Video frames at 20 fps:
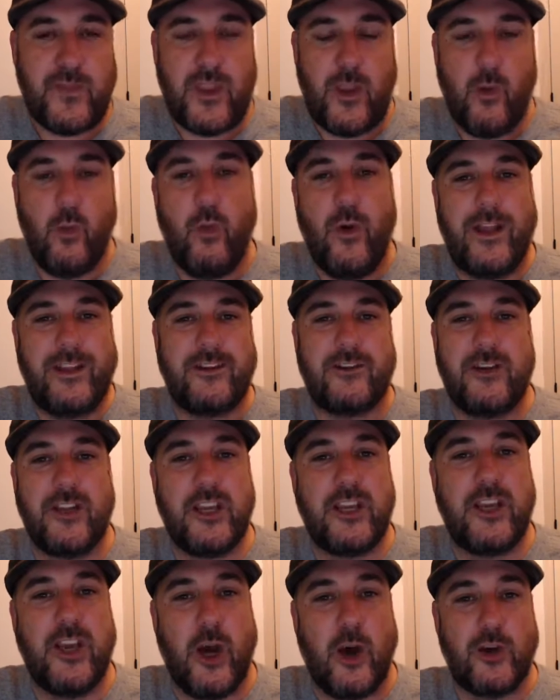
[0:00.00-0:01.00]
when you're
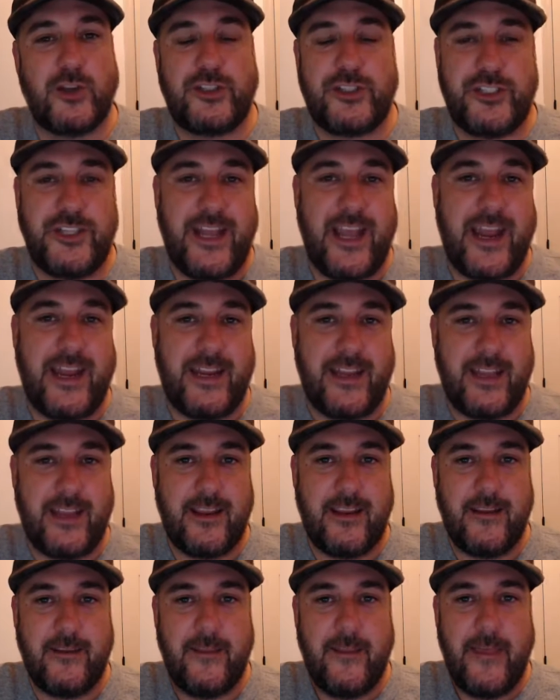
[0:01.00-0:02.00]

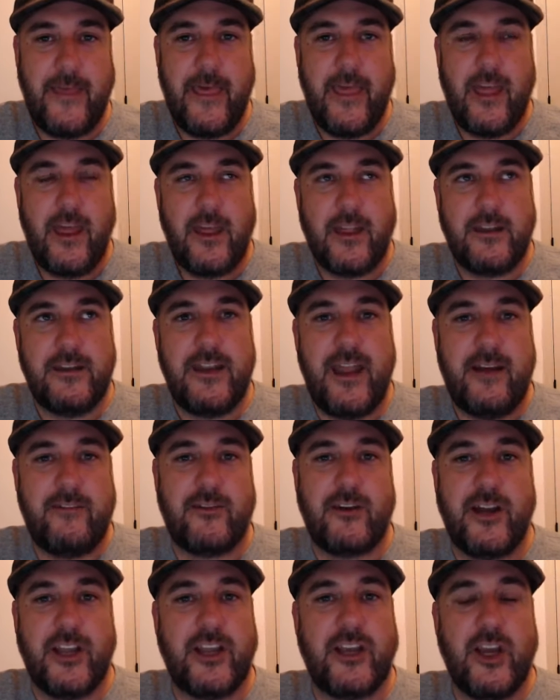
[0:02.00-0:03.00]
negotiating,
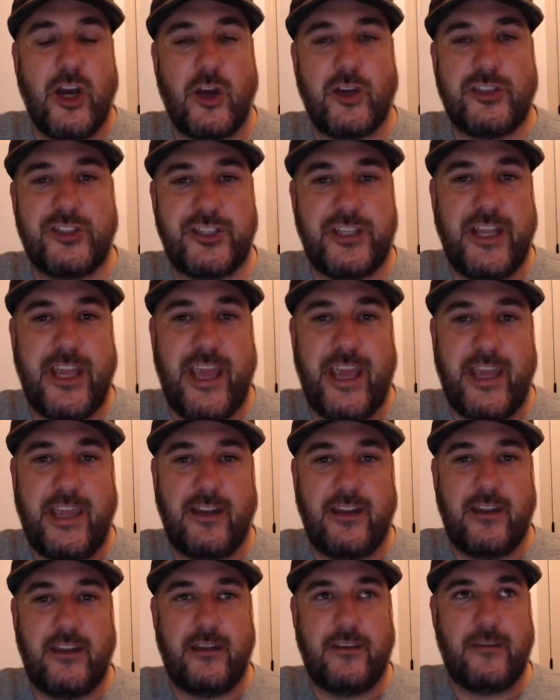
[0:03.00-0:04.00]
never
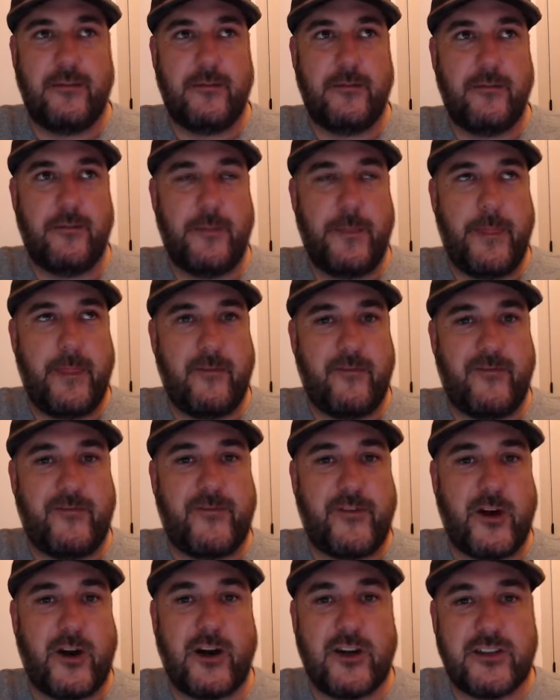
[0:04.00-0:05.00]
negotiate
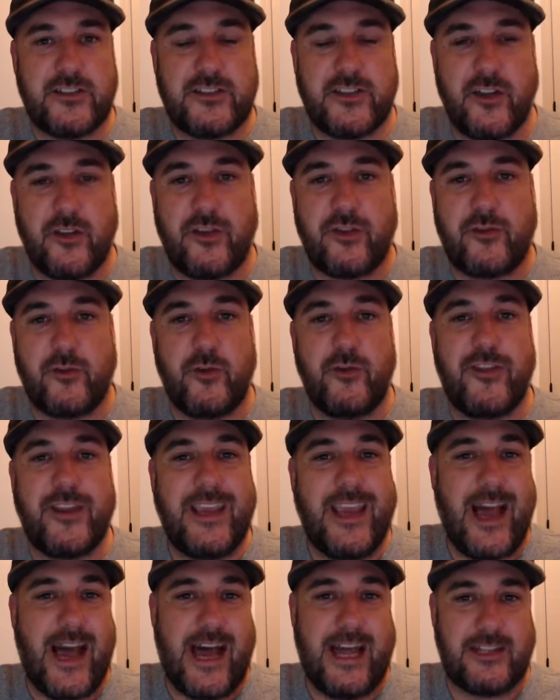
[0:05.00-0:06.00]
first through the
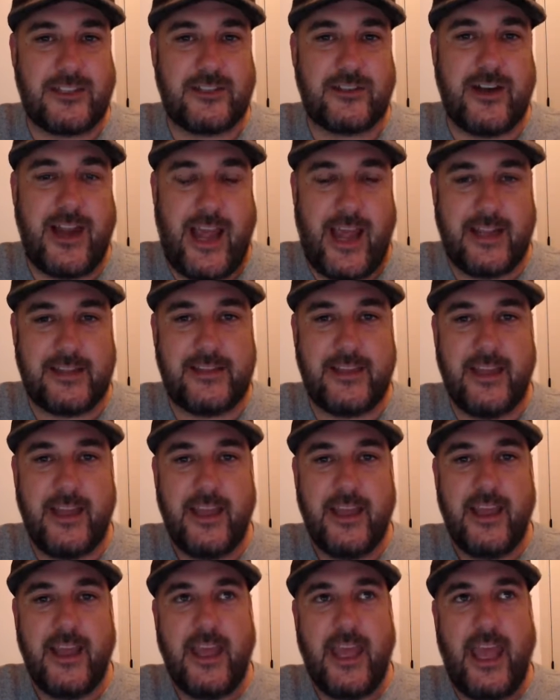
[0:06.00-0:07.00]
contract.
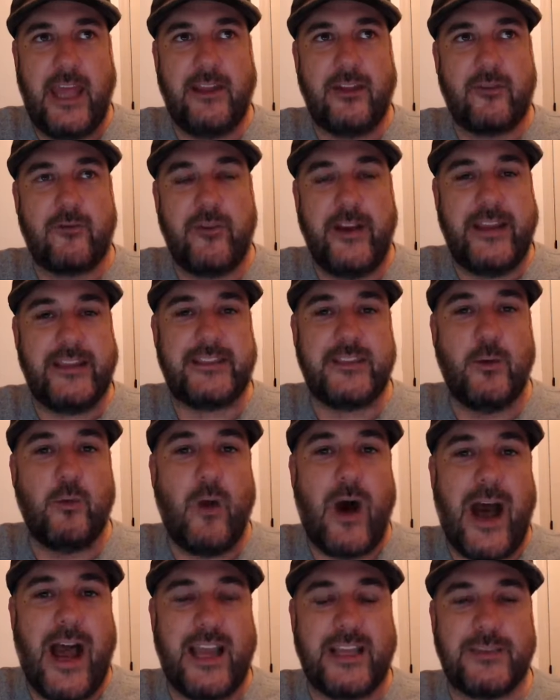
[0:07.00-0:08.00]
And the reason
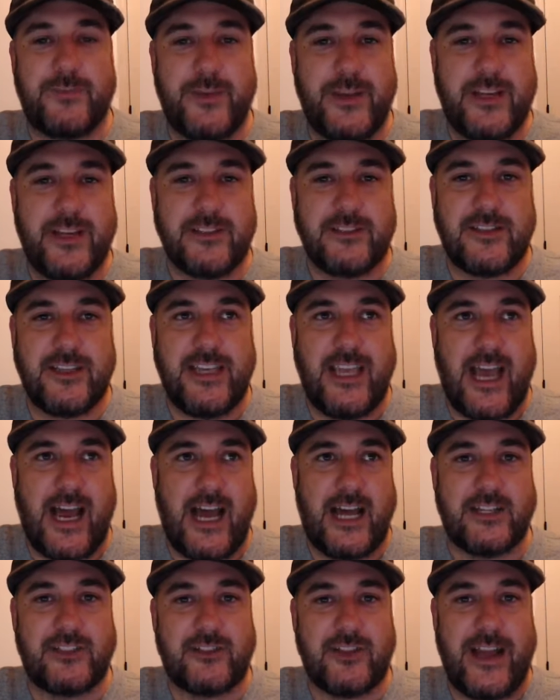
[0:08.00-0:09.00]
why is because the
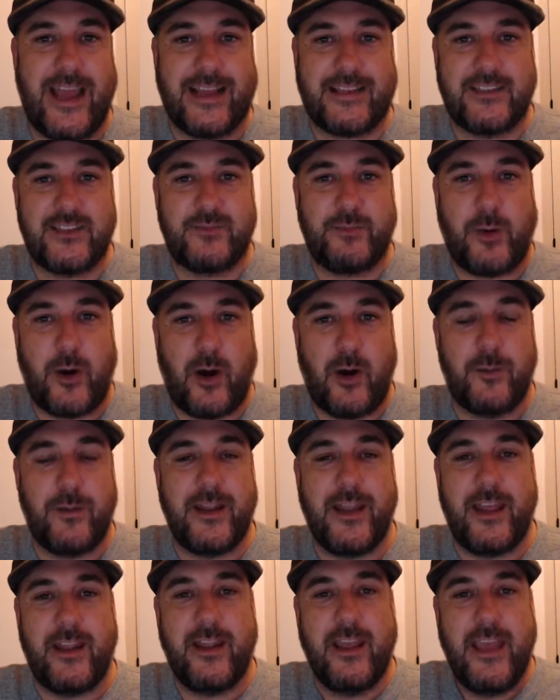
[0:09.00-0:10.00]
contract is
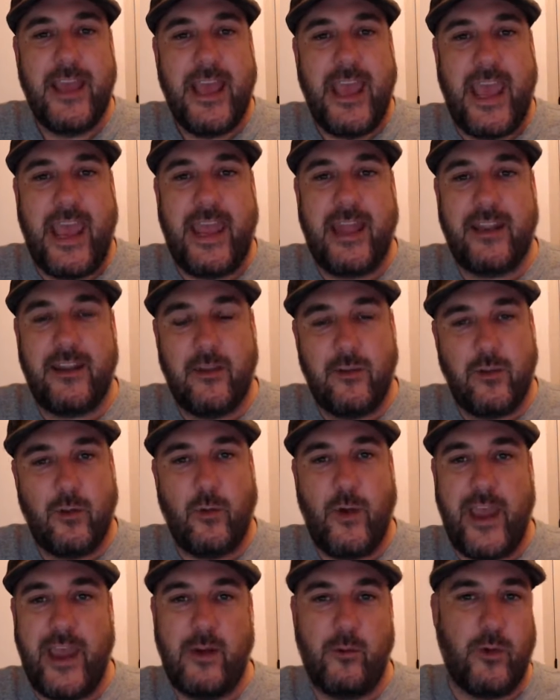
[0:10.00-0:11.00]
permanent, and the
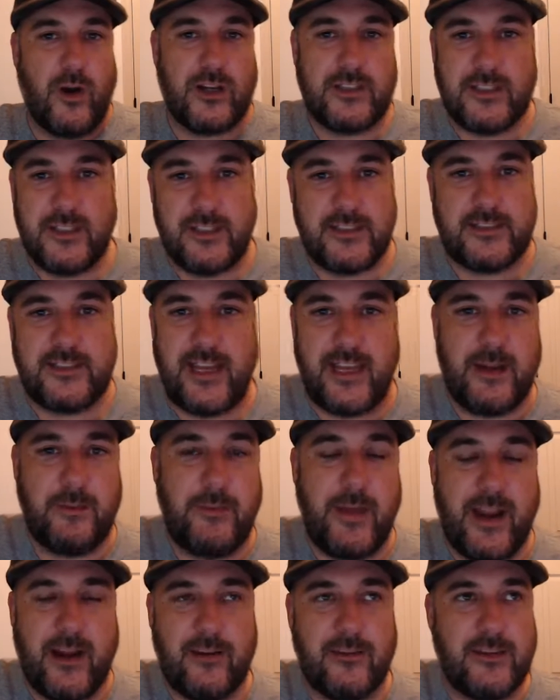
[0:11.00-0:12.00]
way it works in the state of
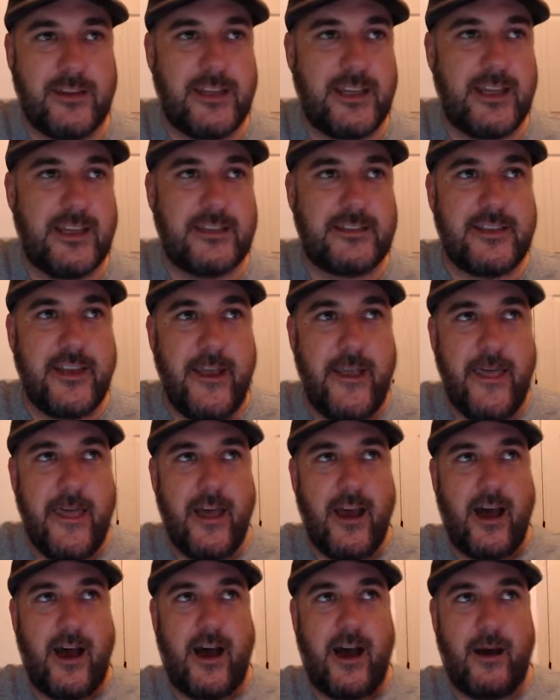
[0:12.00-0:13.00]
Maryland is
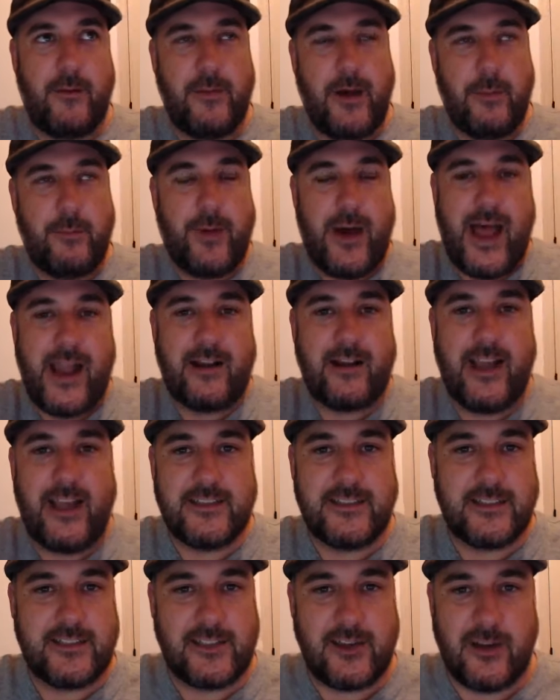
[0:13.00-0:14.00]
a buyer
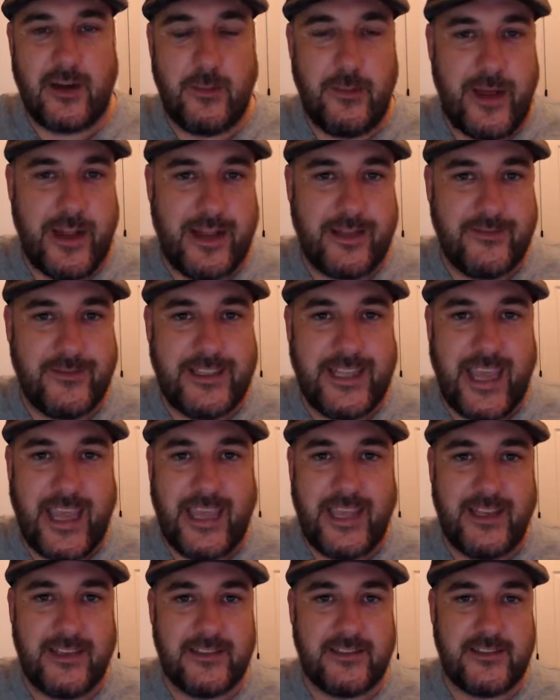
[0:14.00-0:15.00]
has a certain amount of
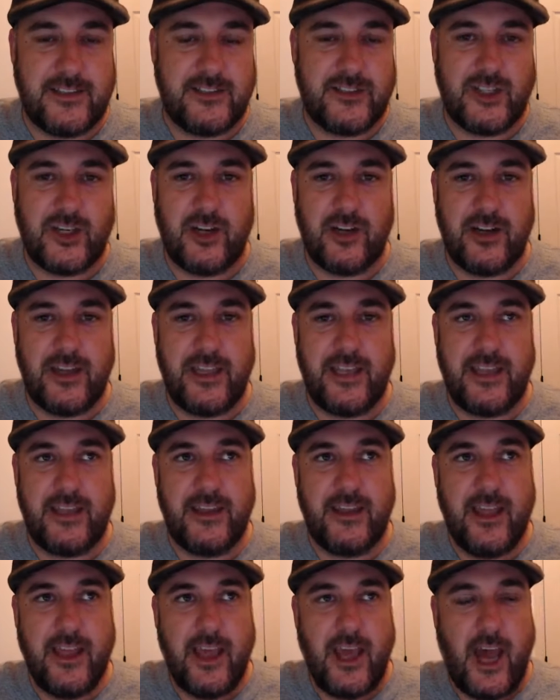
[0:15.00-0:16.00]
days to turn
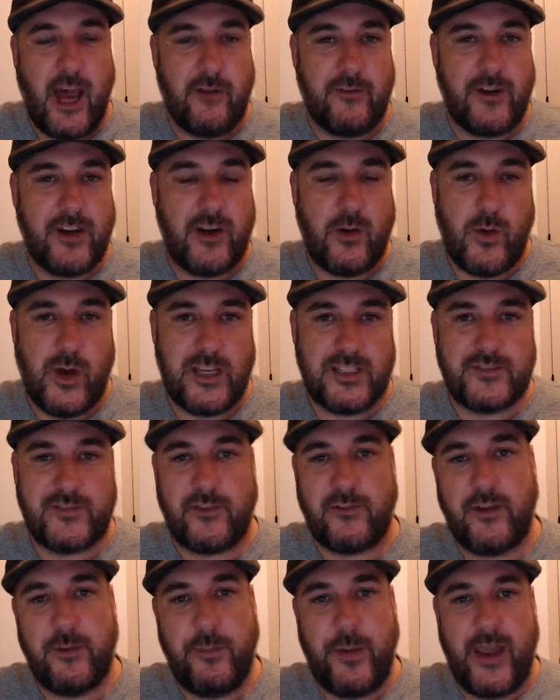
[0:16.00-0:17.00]
in a request
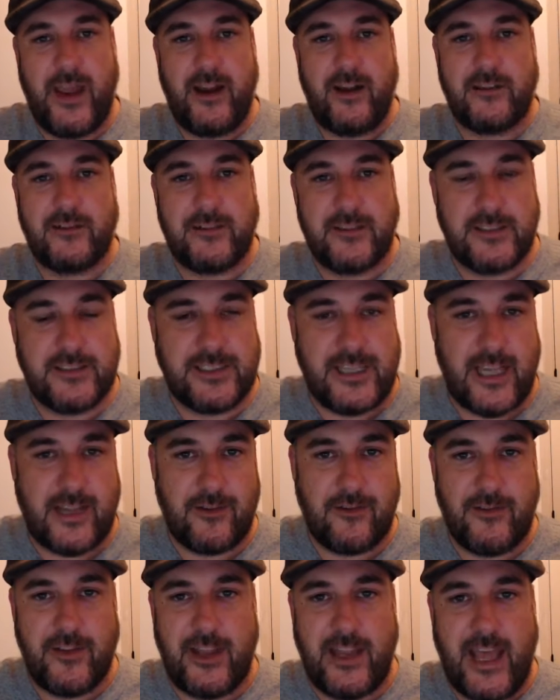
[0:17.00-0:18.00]
for repairs. The
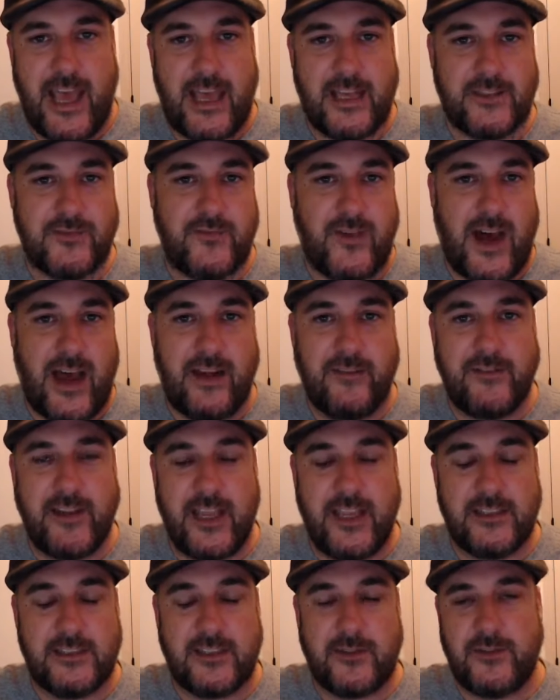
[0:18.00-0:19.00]
seller then has 5
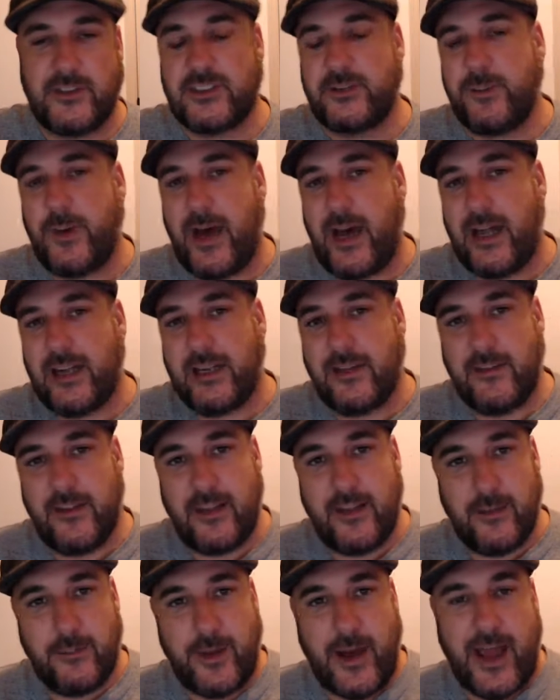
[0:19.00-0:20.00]
days to respond, and
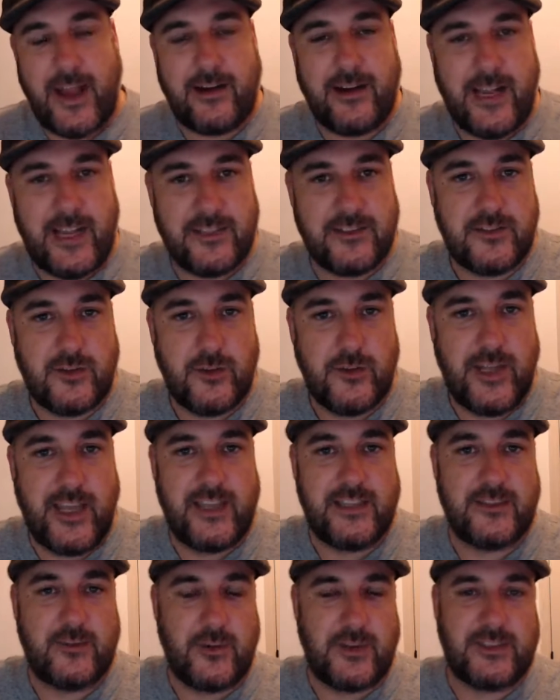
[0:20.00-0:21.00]
then the buyer has 2
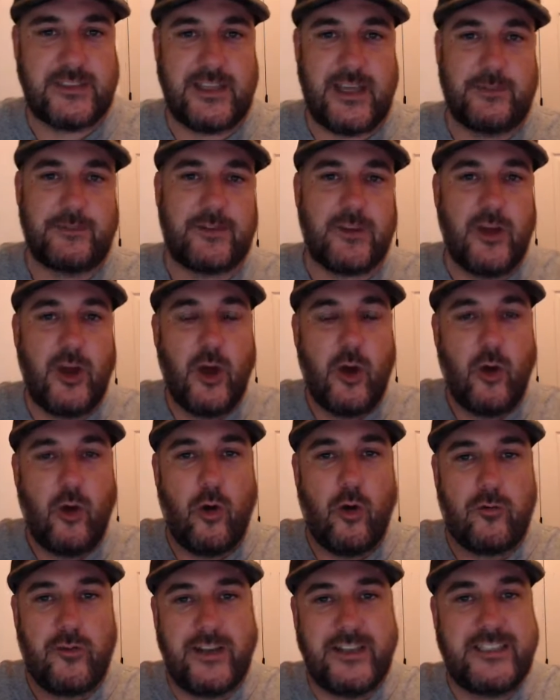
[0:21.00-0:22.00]
days to accept
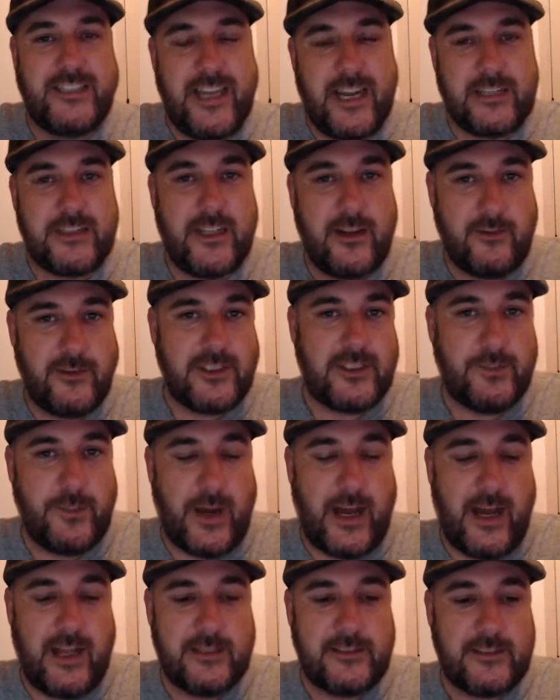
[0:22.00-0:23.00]
or reject their
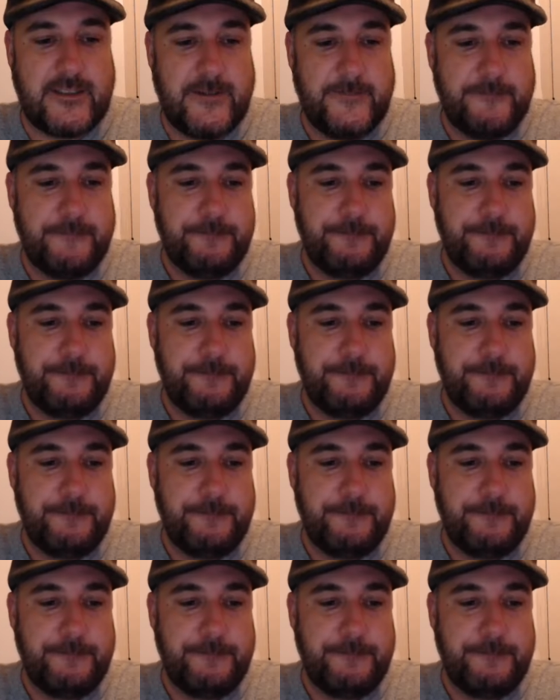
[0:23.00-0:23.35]
response.